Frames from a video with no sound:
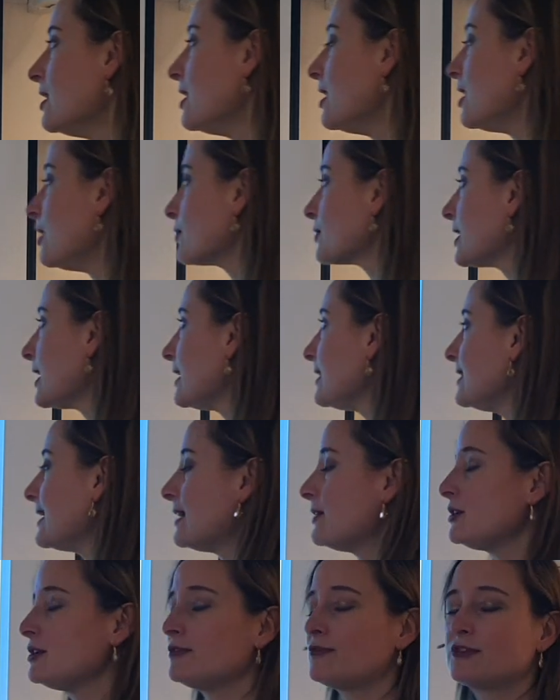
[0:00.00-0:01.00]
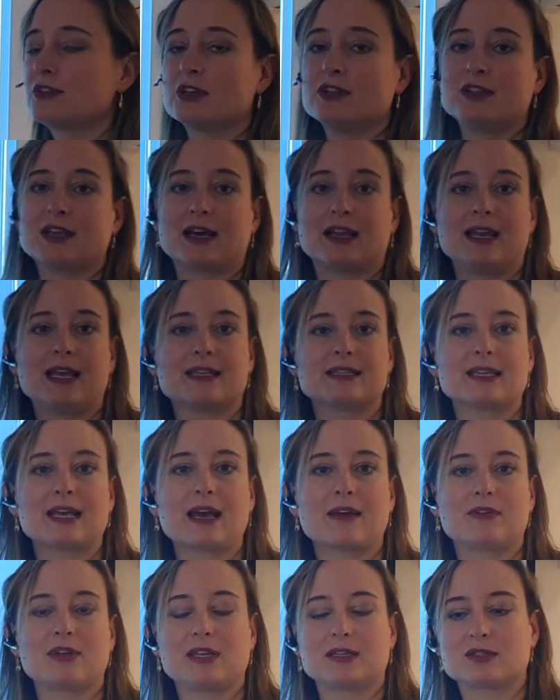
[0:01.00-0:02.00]
Okay, now you've done that, let's
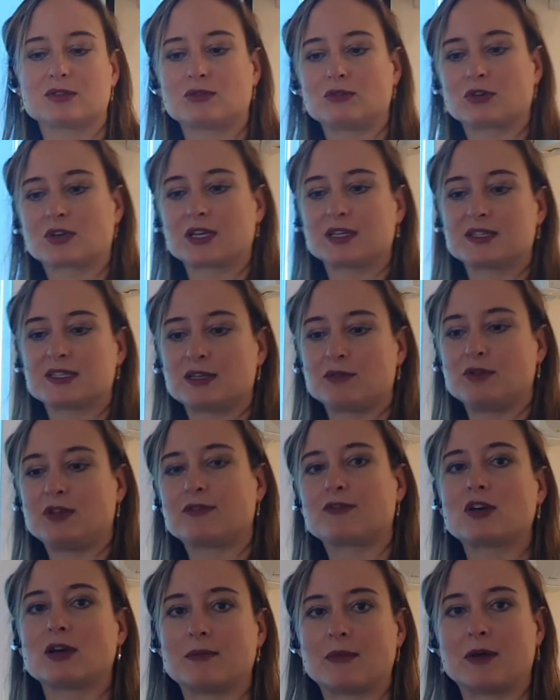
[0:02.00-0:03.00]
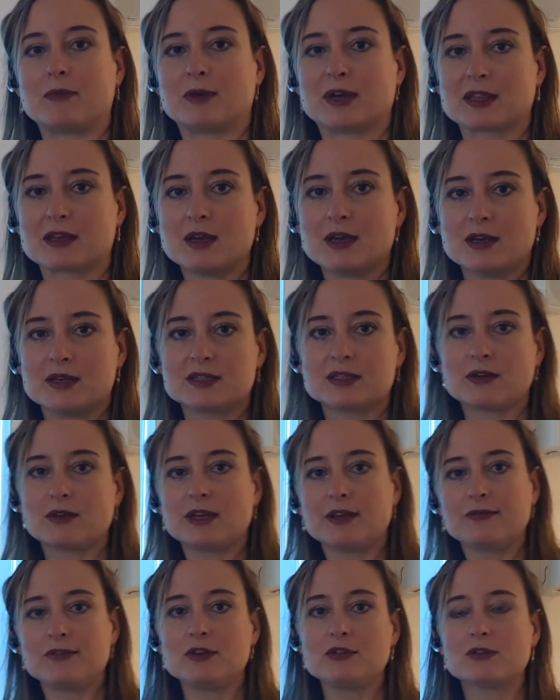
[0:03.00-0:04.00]
have a little look and see what you've come up with. So
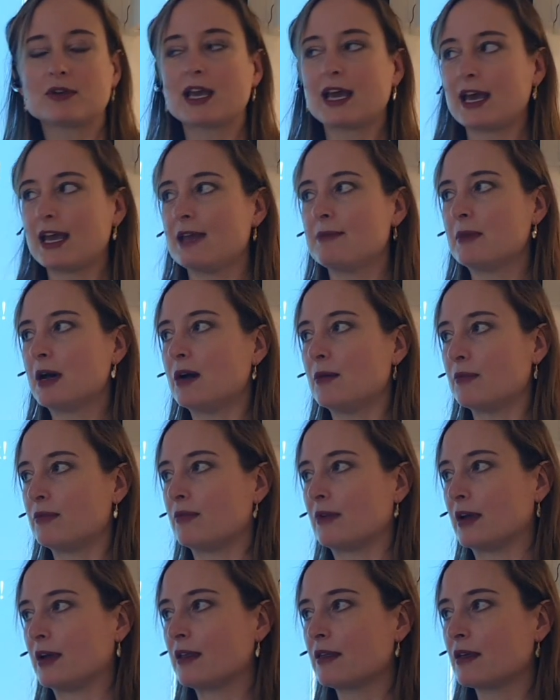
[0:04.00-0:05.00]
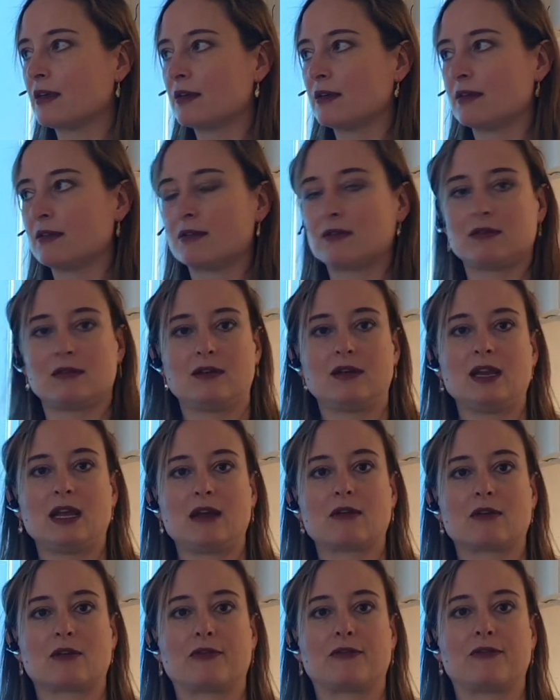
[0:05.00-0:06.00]
if you came up with
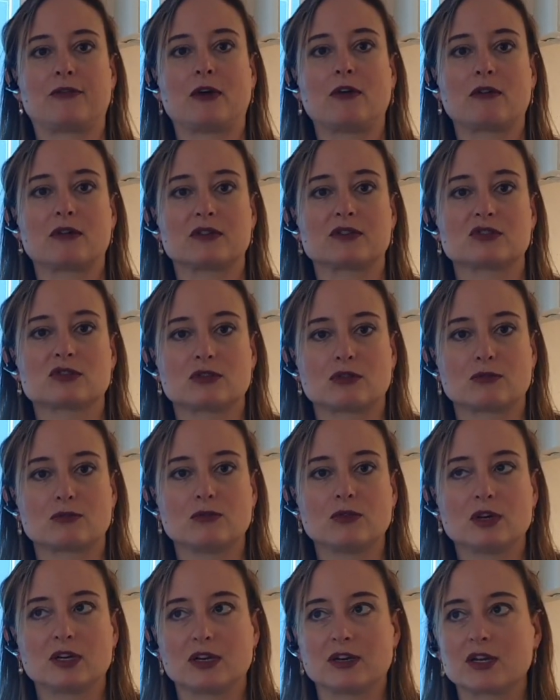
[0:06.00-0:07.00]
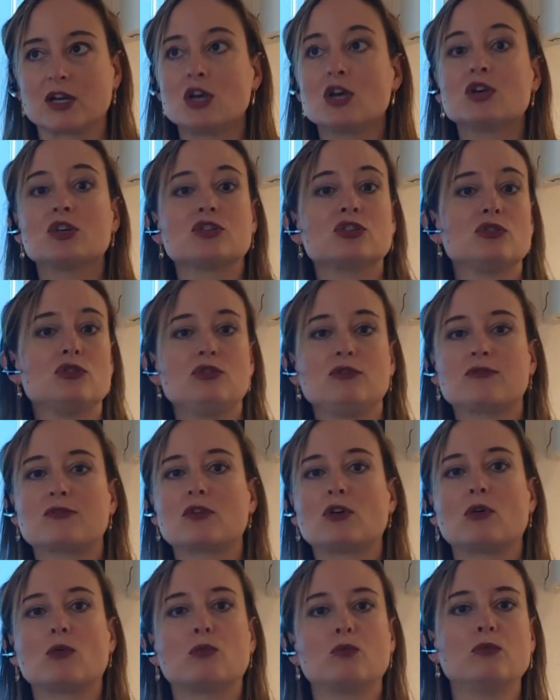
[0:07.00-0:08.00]
near a forest or a woodland, so you've
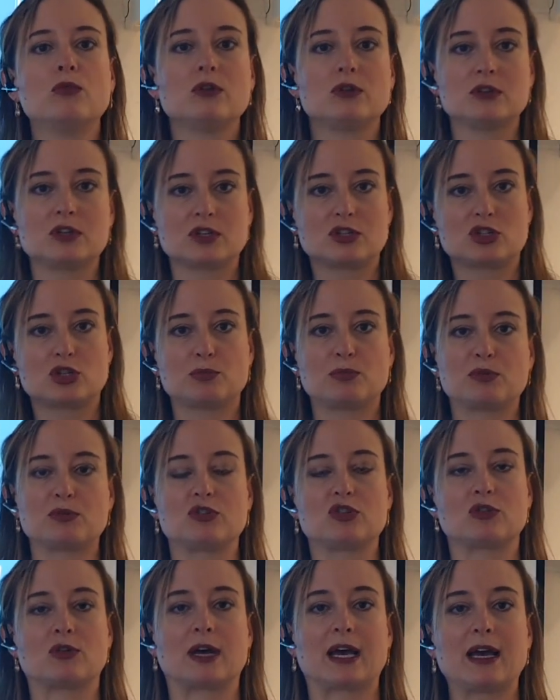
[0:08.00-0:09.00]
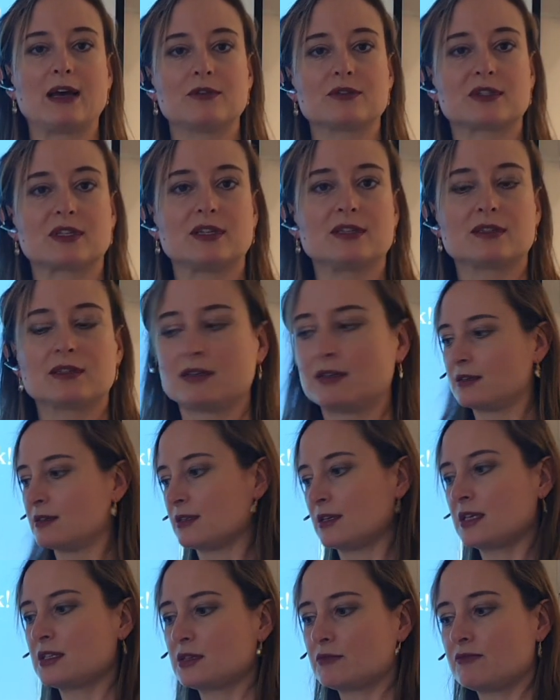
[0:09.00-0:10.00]
got wood to build your houses,
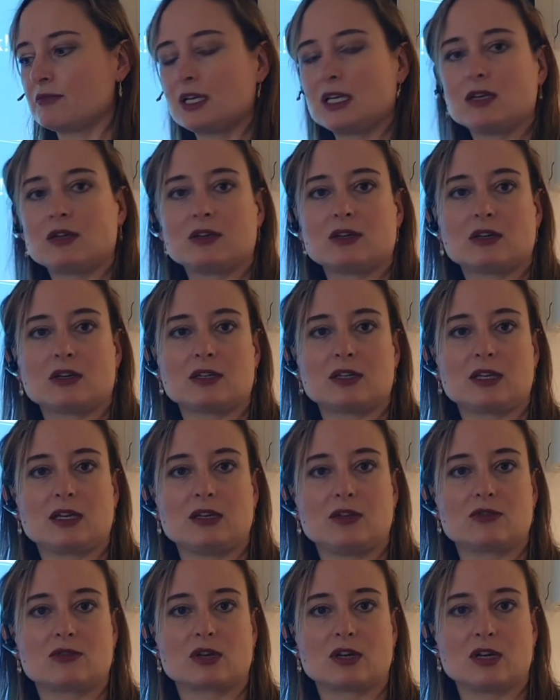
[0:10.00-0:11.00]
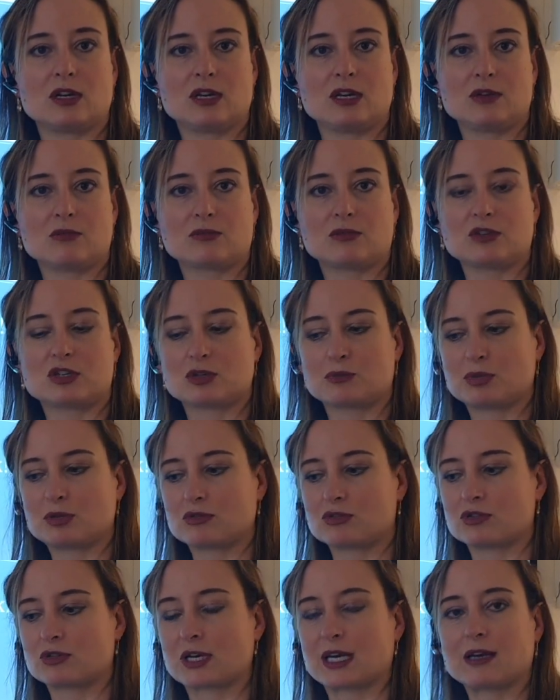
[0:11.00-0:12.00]
that's a really good idea. You're going to need wood to
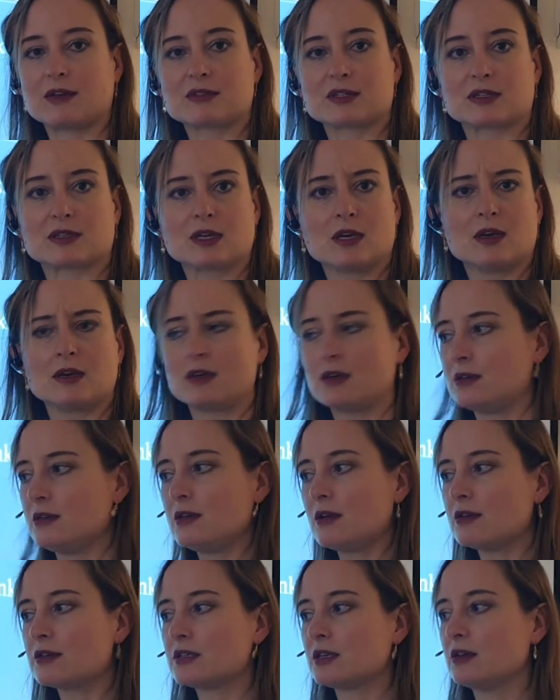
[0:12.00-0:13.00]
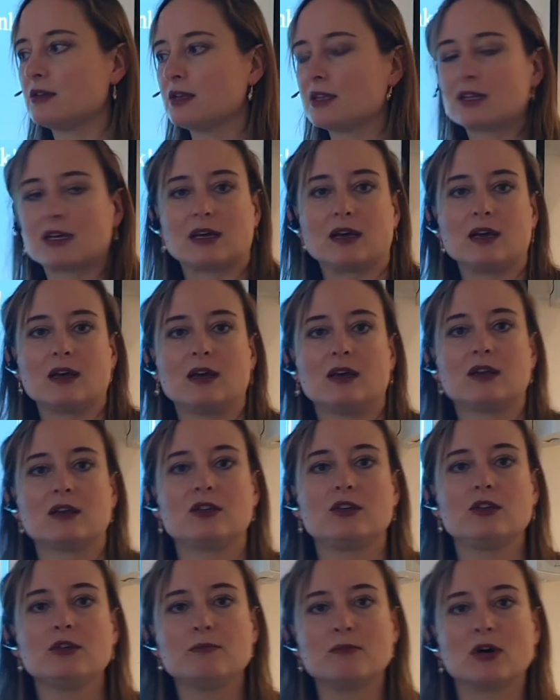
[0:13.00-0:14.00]
build your houses. Not only that,
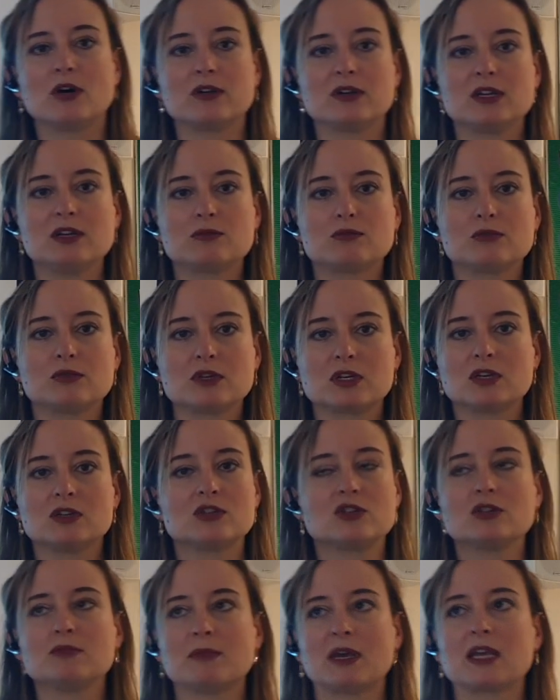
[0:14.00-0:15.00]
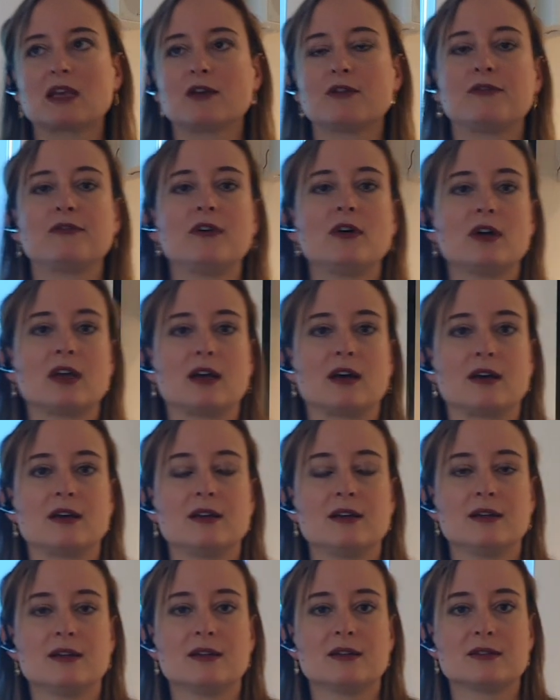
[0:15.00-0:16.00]
you might need wood to make a fire.
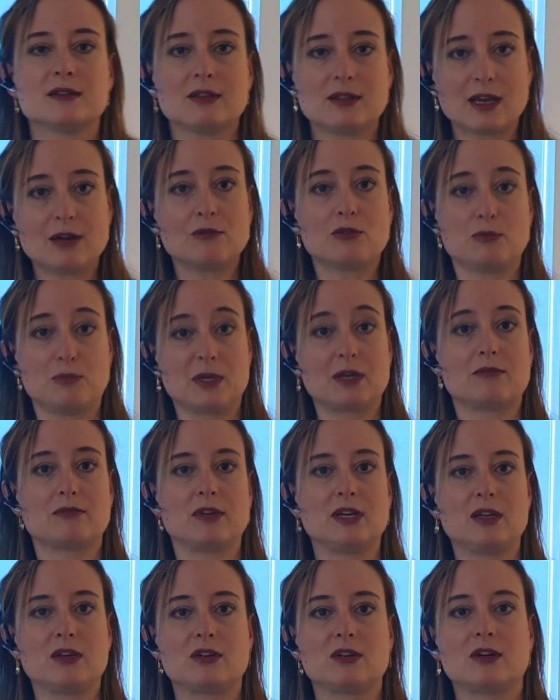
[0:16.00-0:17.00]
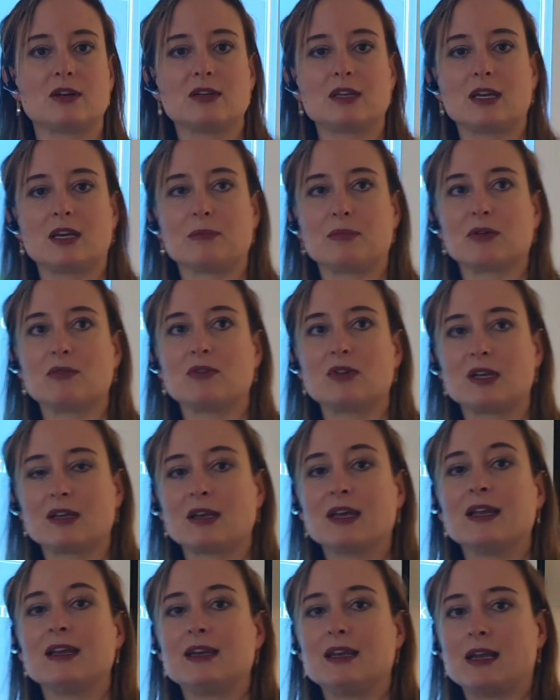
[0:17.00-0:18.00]
So that would be a really good idea,
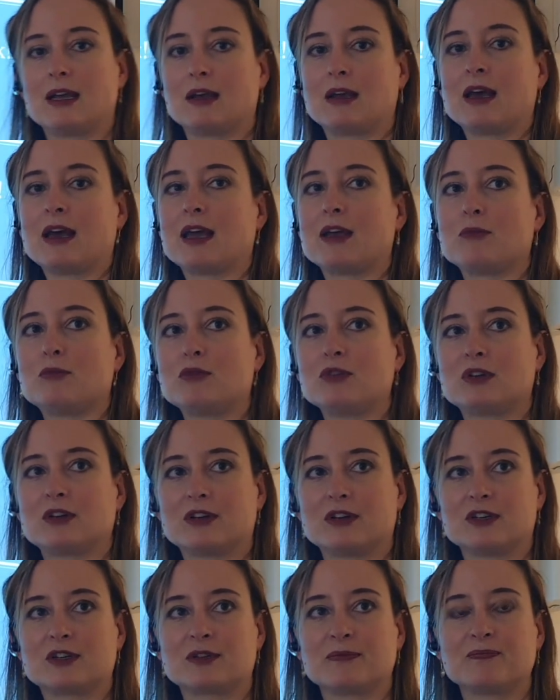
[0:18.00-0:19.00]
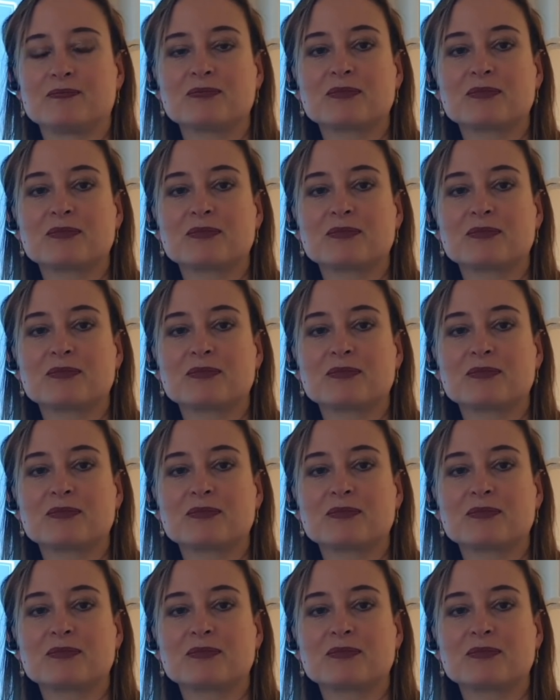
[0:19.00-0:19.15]
building near a woodland.